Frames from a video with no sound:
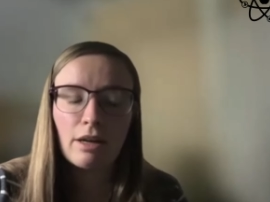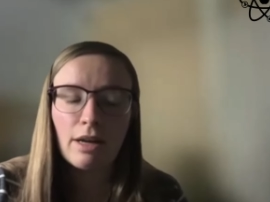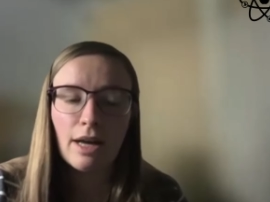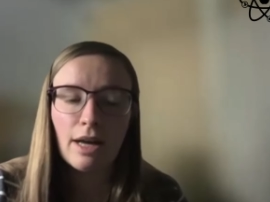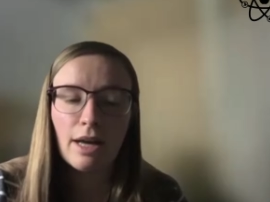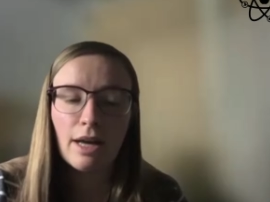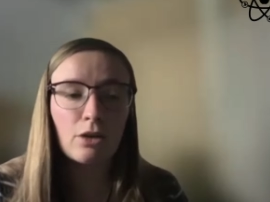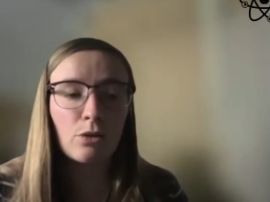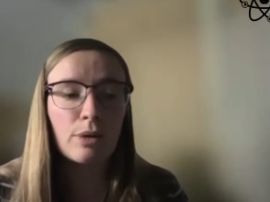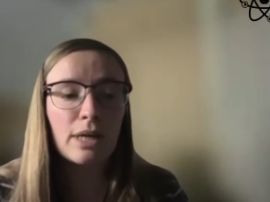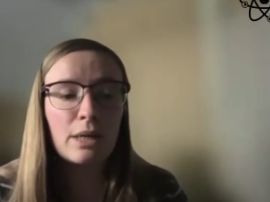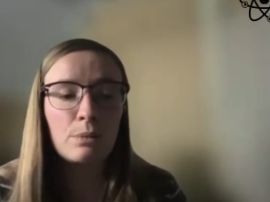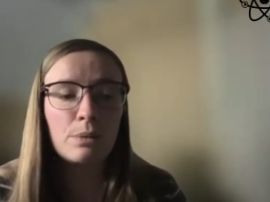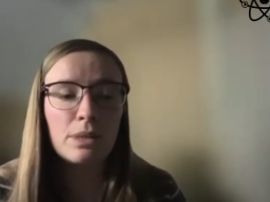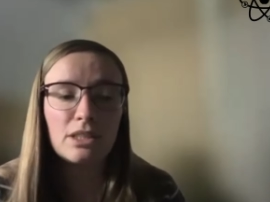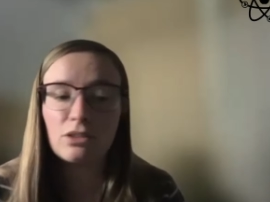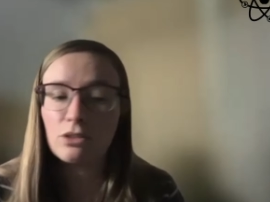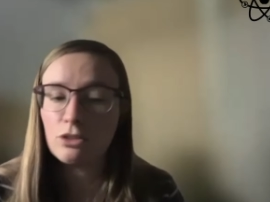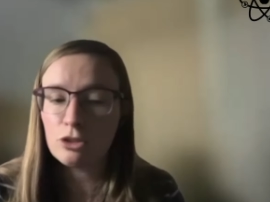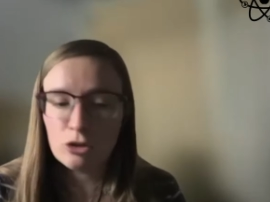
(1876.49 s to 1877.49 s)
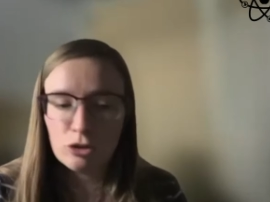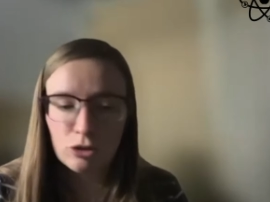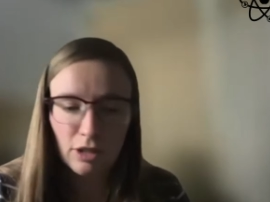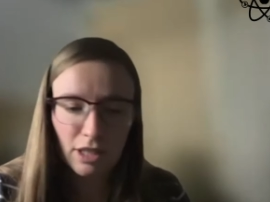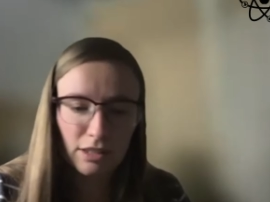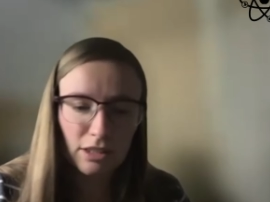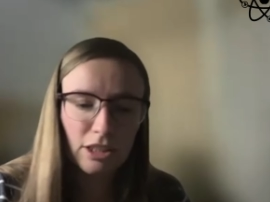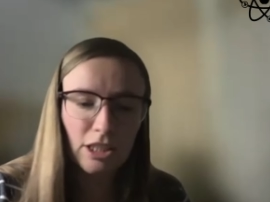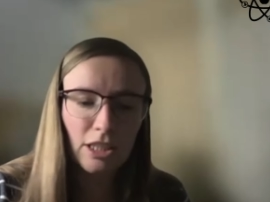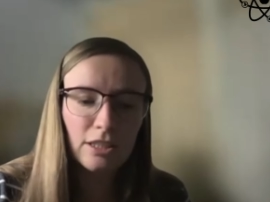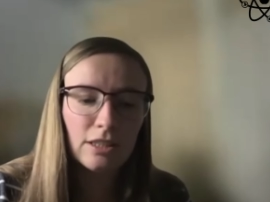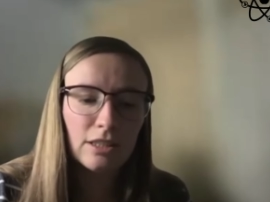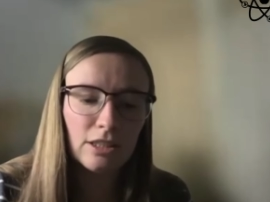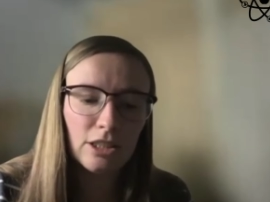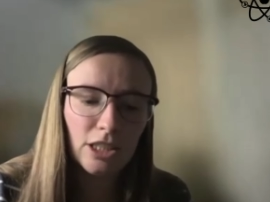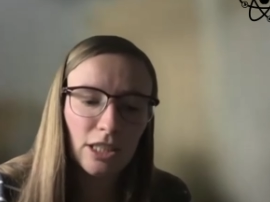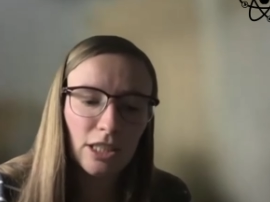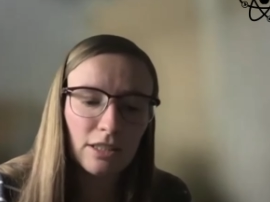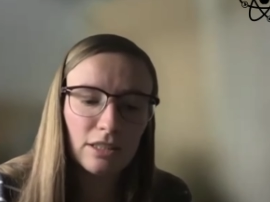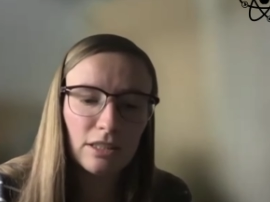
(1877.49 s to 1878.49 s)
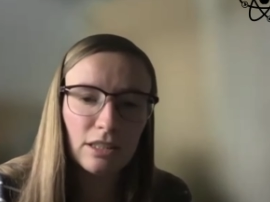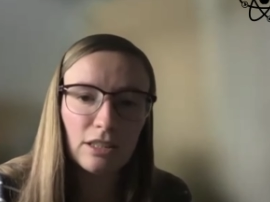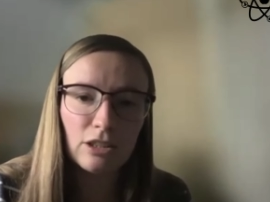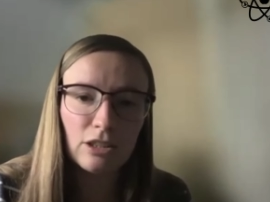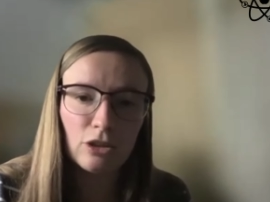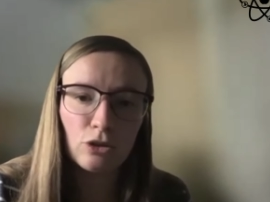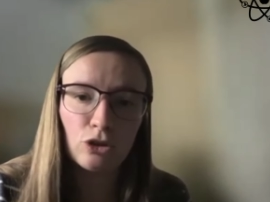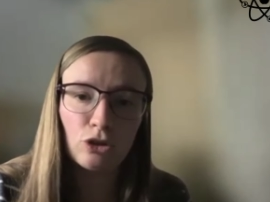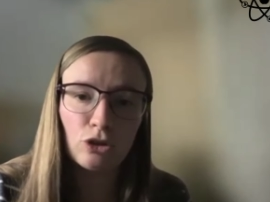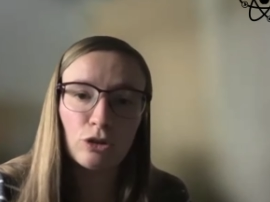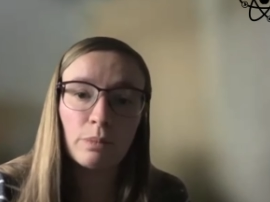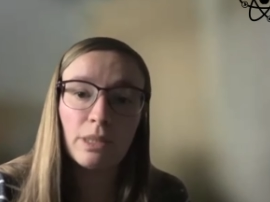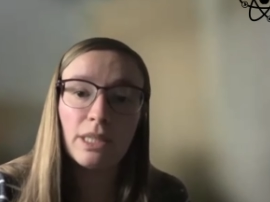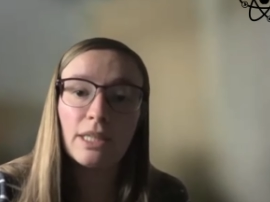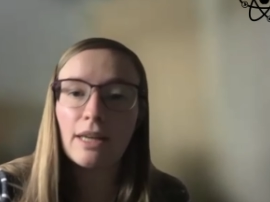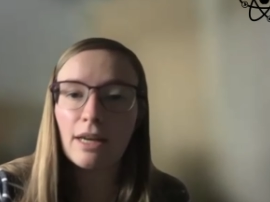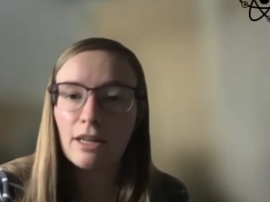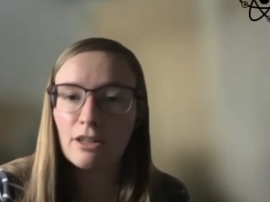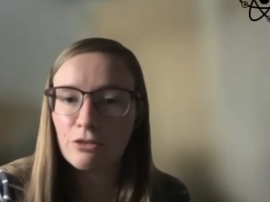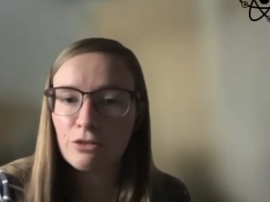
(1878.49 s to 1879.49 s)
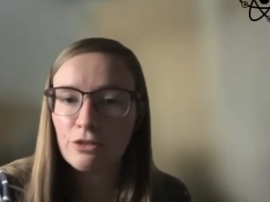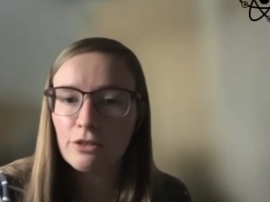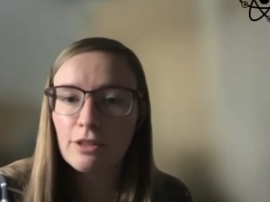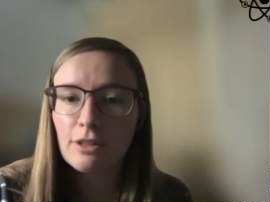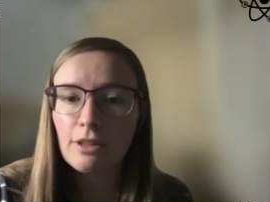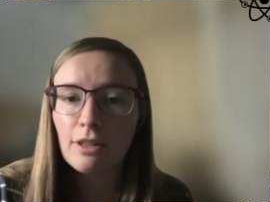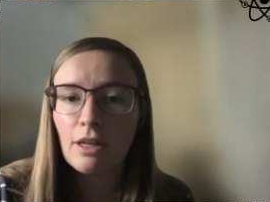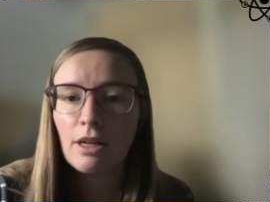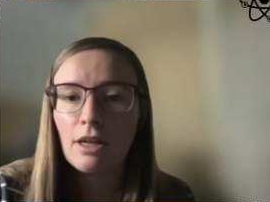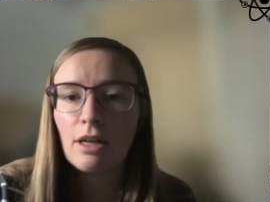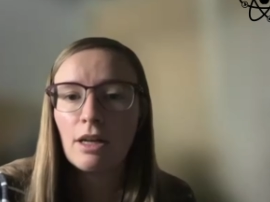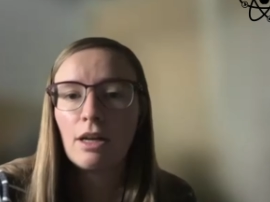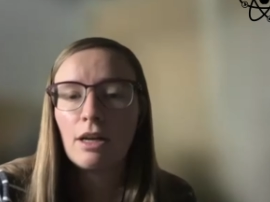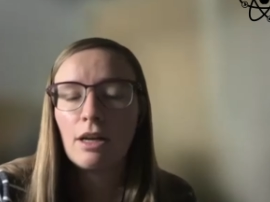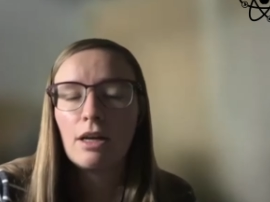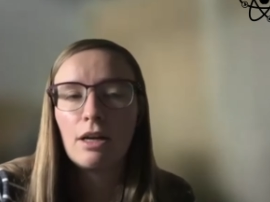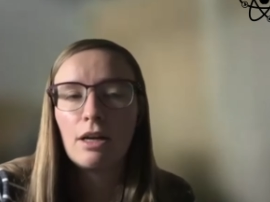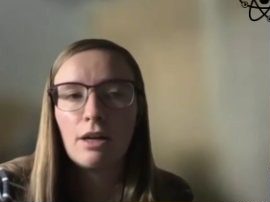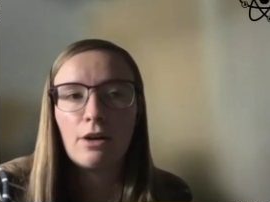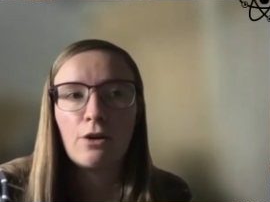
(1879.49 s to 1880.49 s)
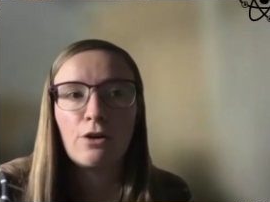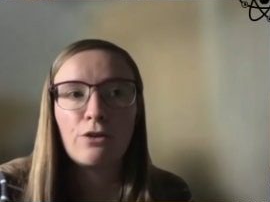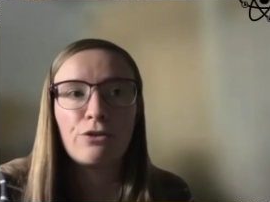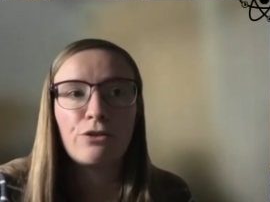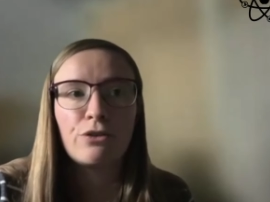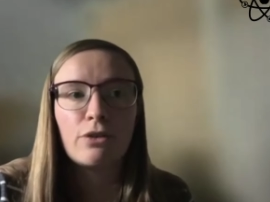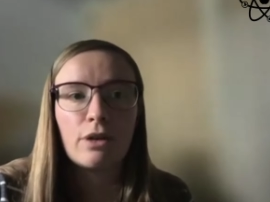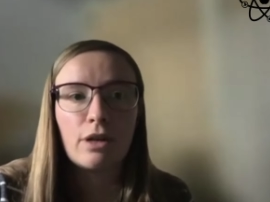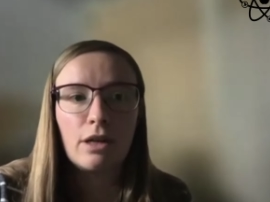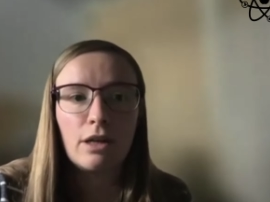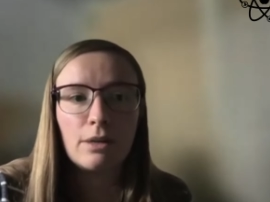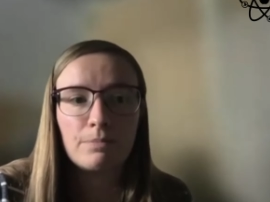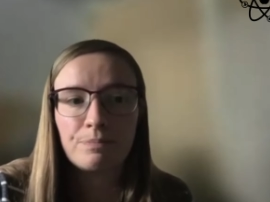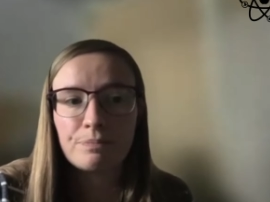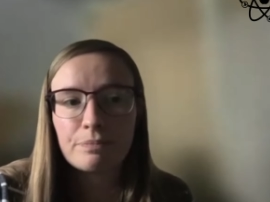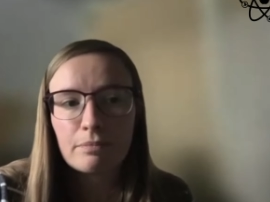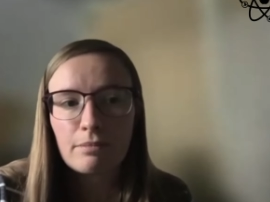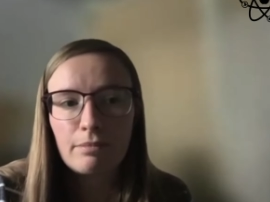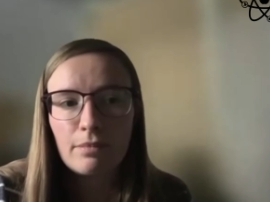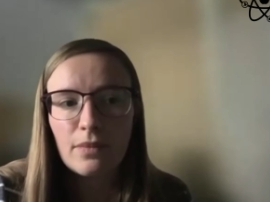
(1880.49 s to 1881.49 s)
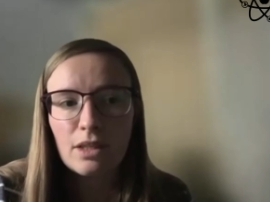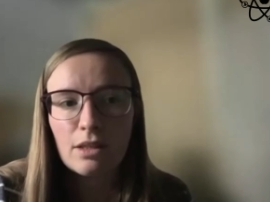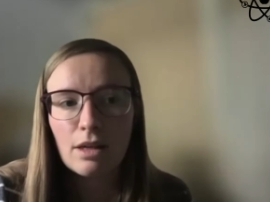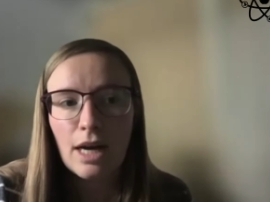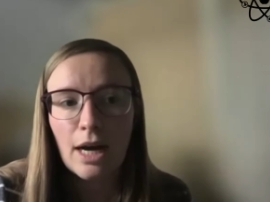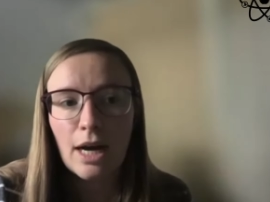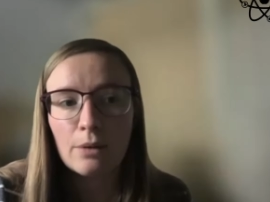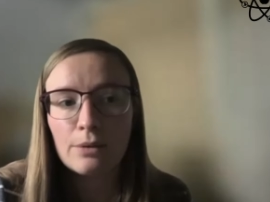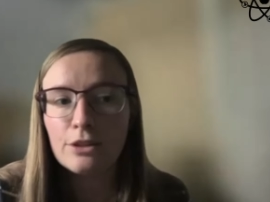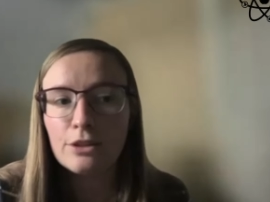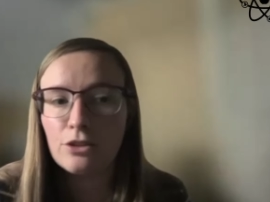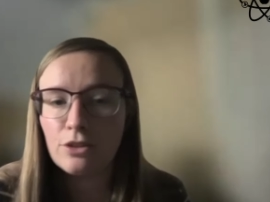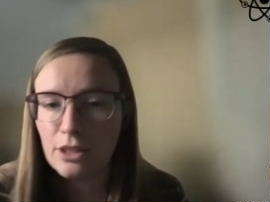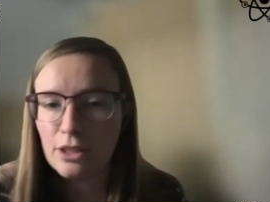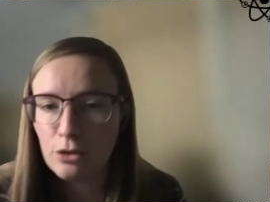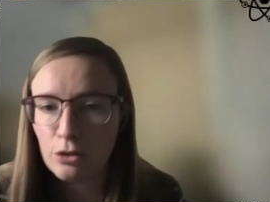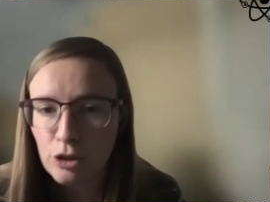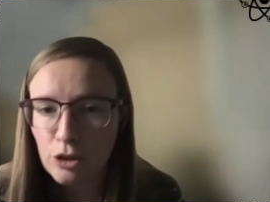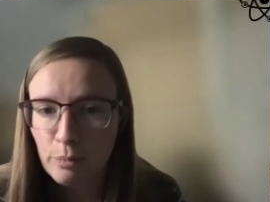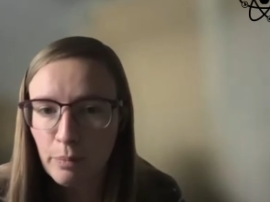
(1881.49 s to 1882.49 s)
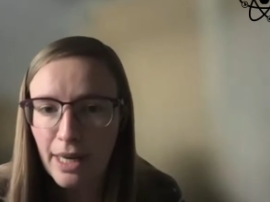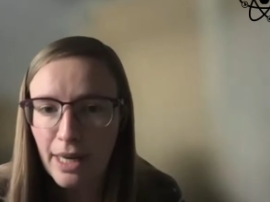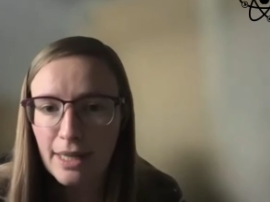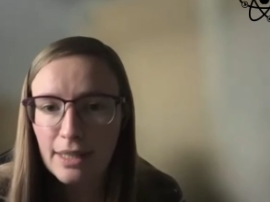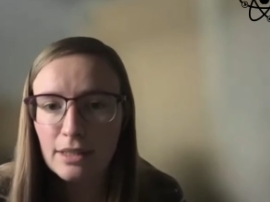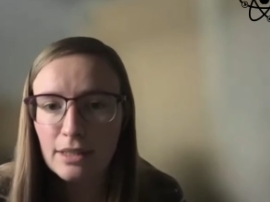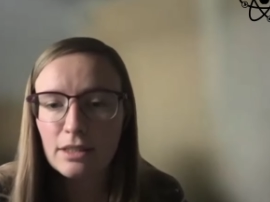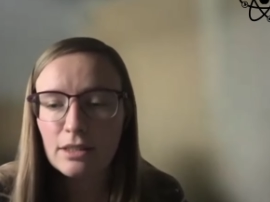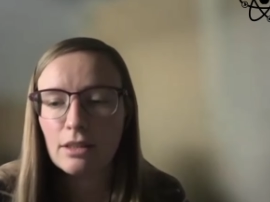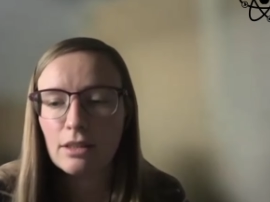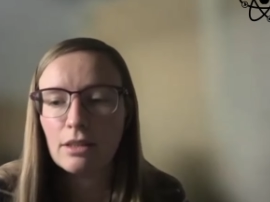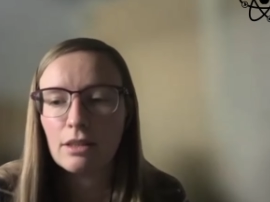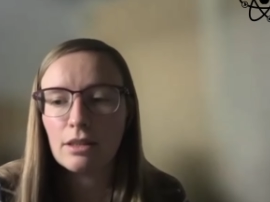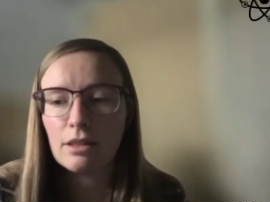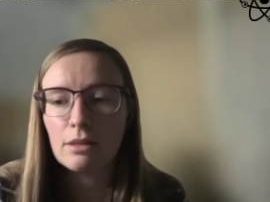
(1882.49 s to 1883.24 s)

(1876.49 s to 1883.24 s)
I agree with transgenesis. You should be careful of how you treat those plants.